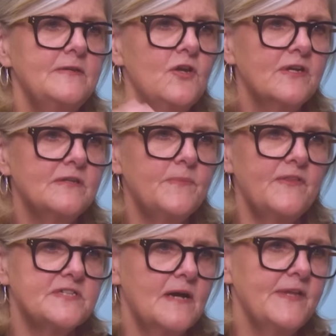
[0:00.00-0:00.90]
then knowing that by
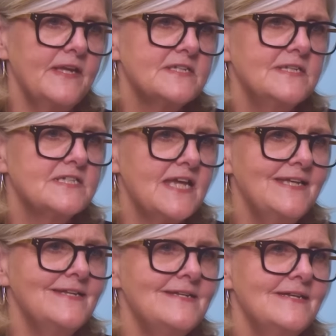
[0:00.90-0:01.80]
the time they get to year
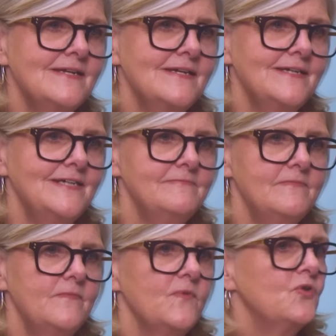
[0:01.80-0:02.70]
10,
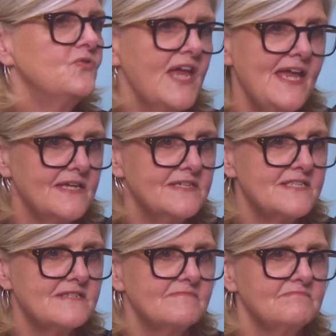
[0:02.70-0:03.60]
who
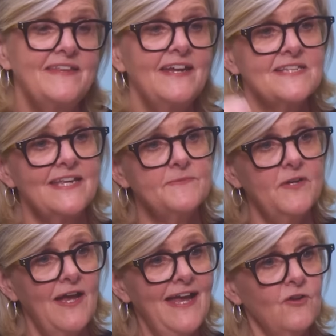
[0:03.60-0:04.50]
cares? And then as they get to
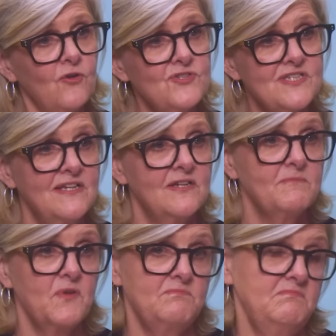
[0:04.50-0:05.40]
be adults,
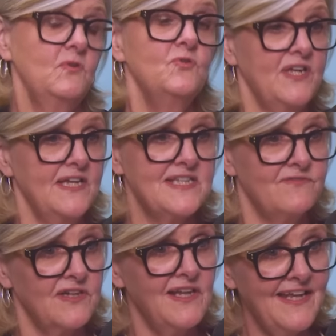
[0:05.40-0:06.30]
who cares
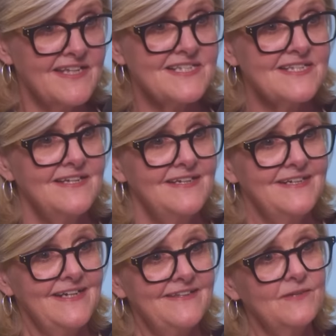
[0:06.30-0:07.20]
even less?
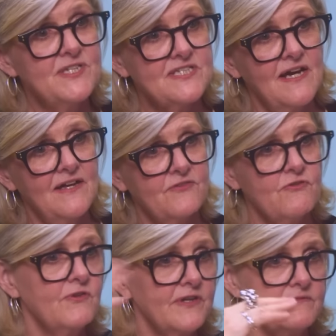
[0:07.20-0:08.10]
And then we start
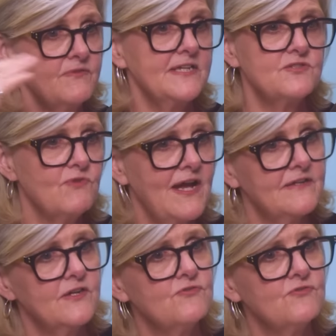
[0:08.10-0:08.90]
throwing things around and